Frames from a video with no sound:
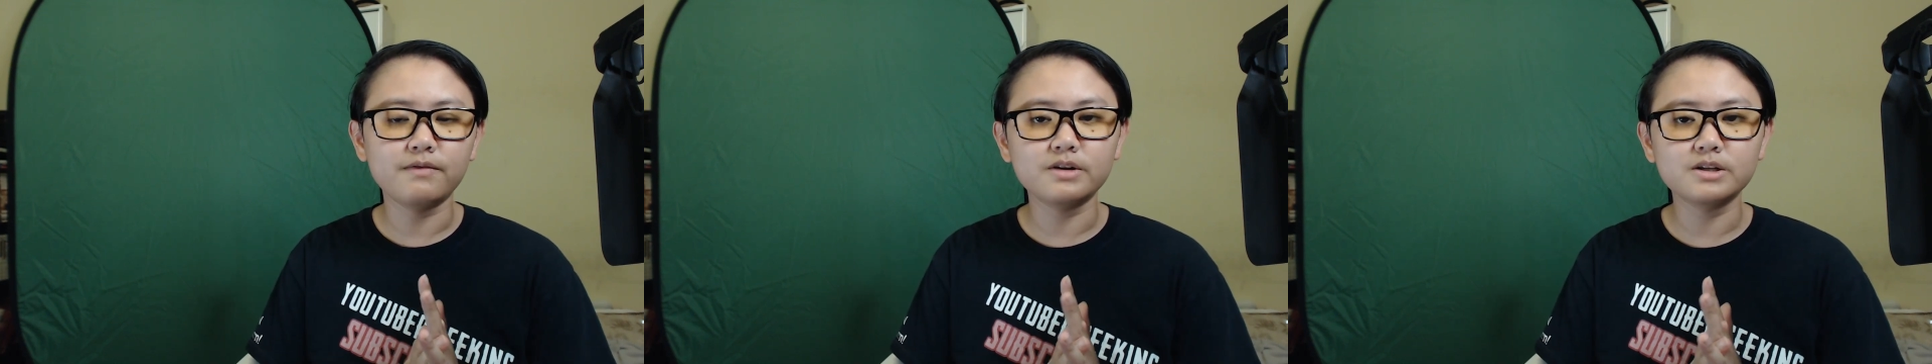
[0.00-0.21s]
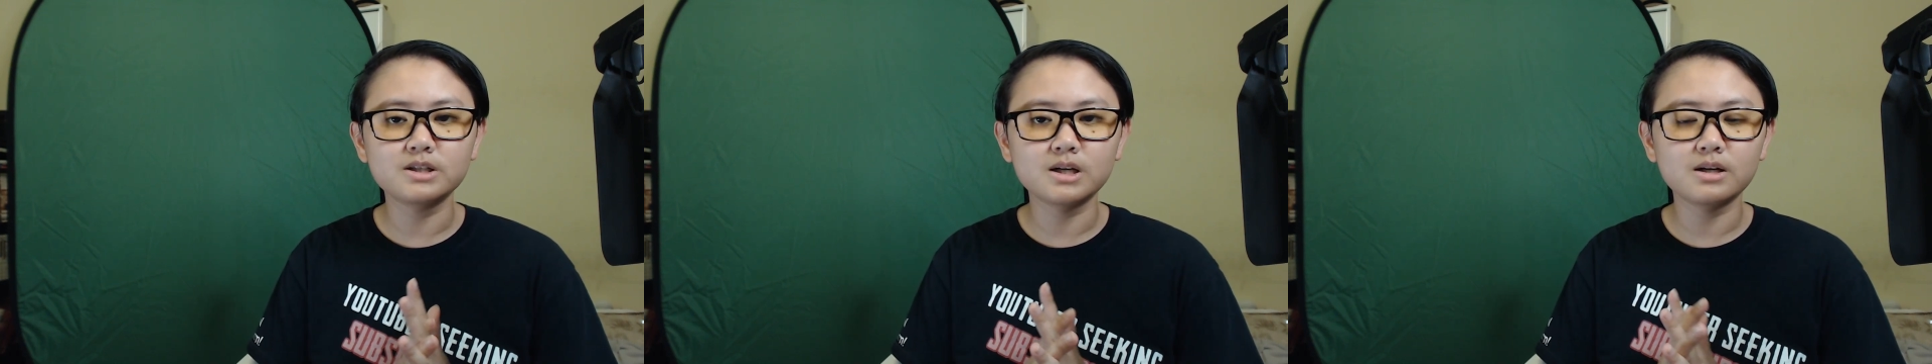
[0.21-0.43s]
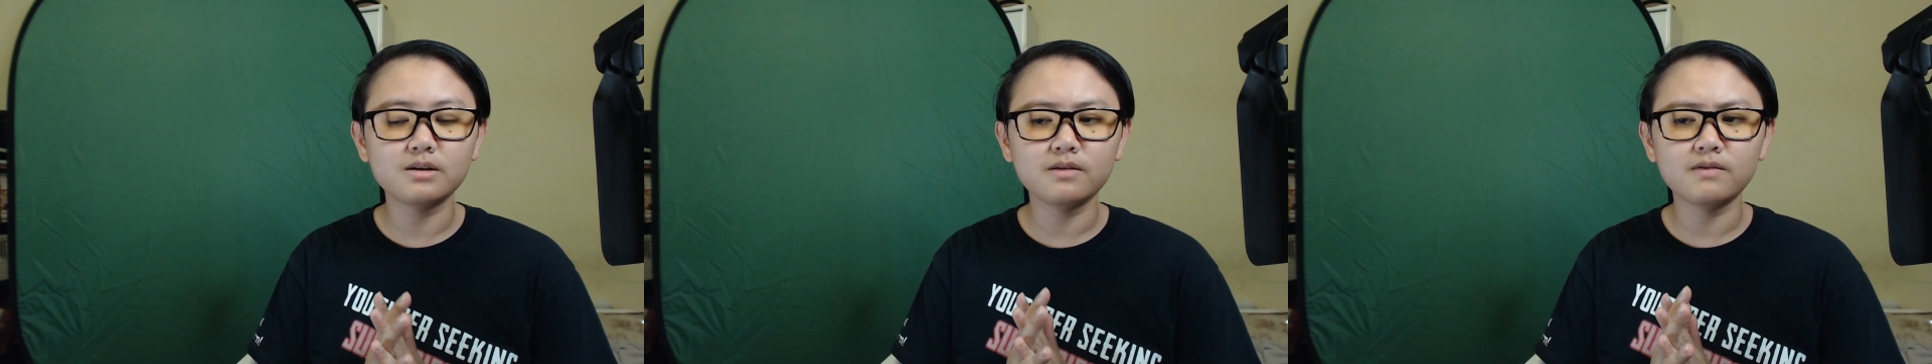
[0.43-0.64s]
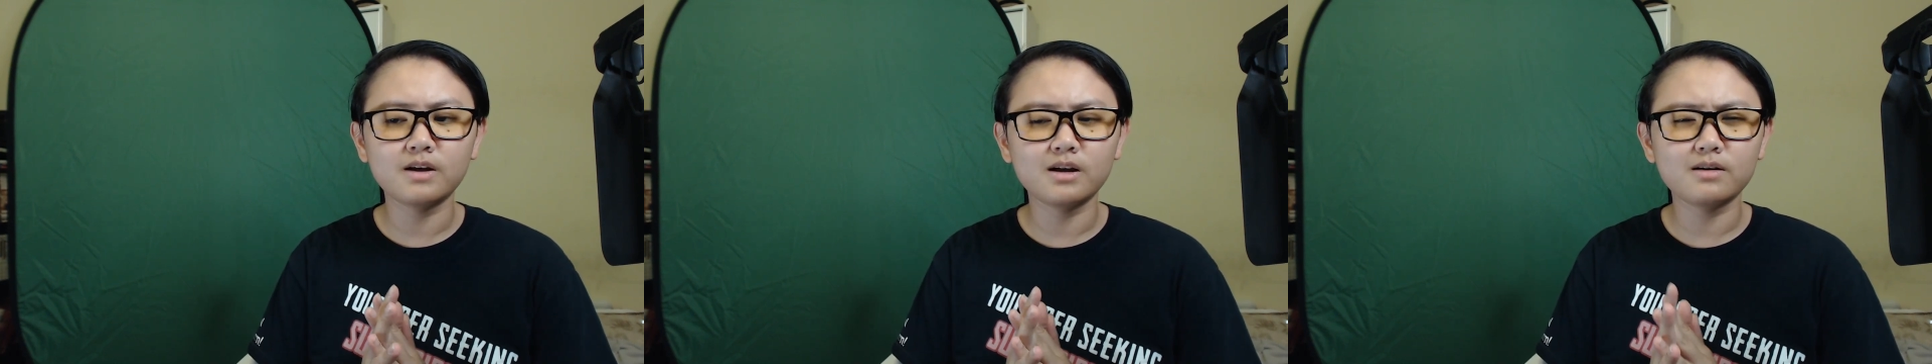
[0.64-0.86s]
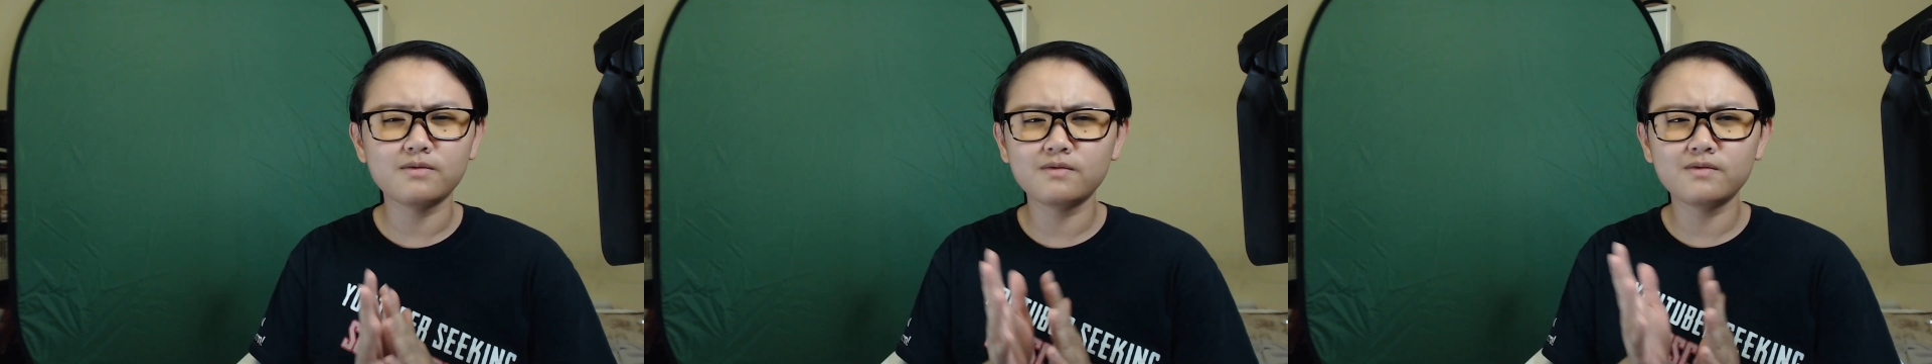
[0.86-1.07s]
visit
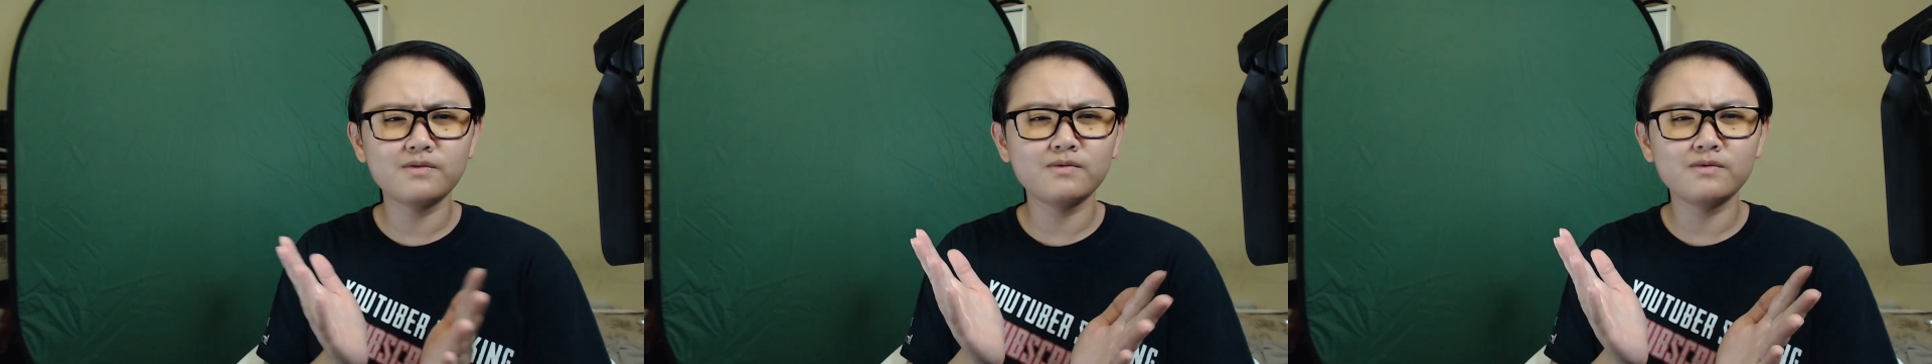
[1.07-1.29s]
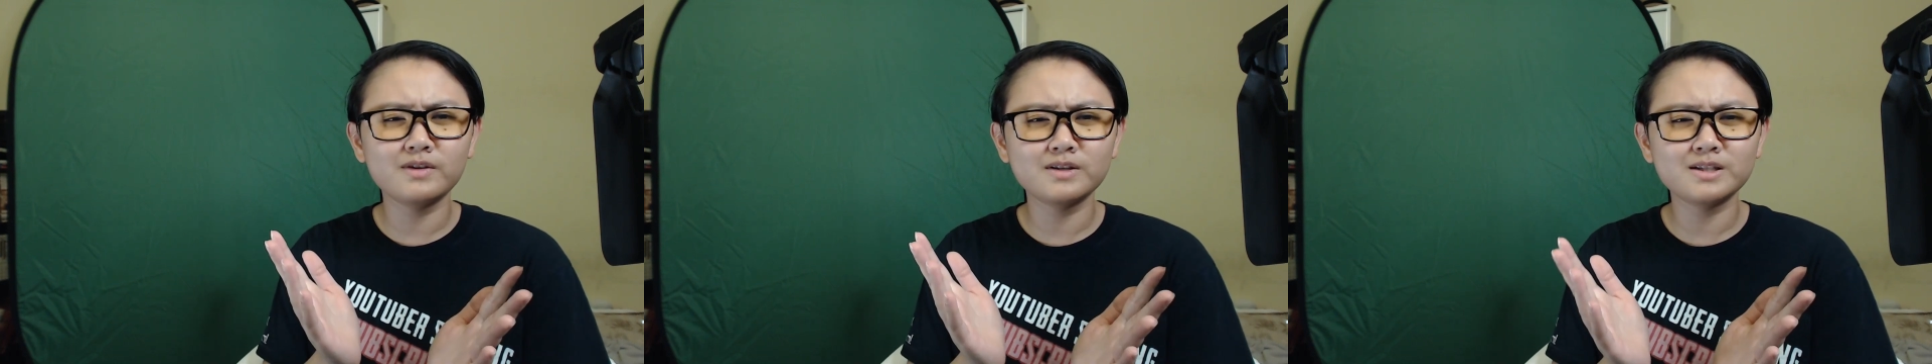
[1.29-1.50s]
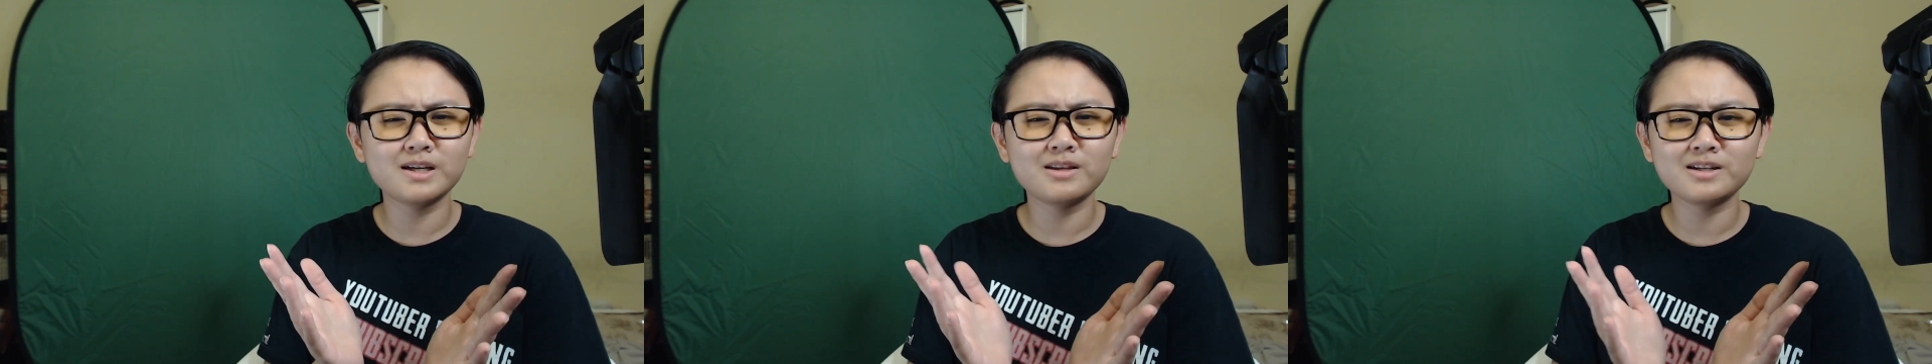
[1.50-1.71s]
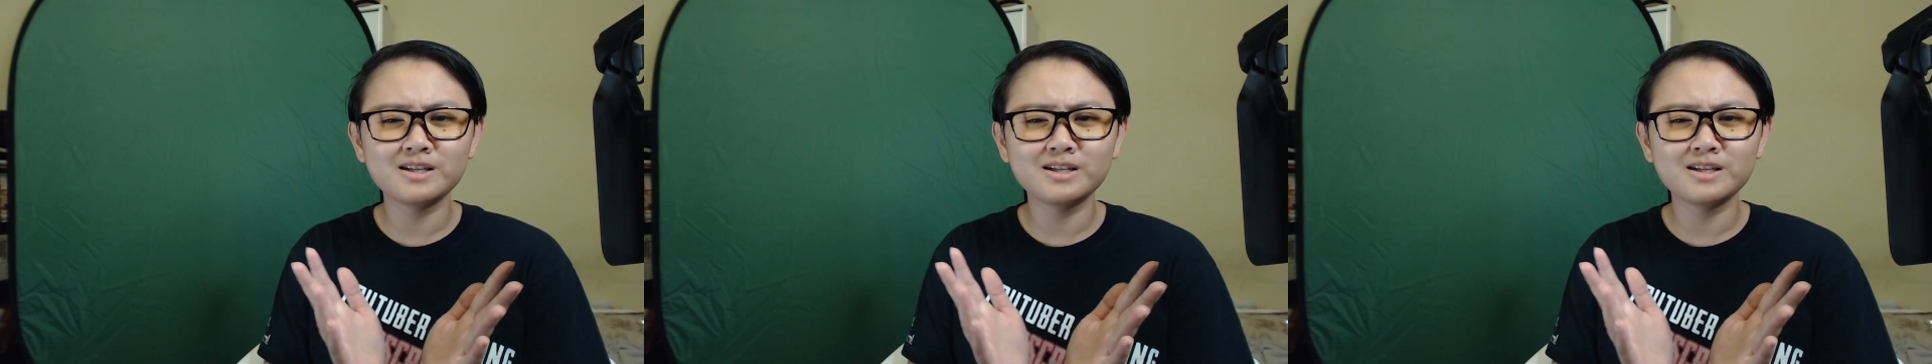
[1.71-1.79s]
the visit the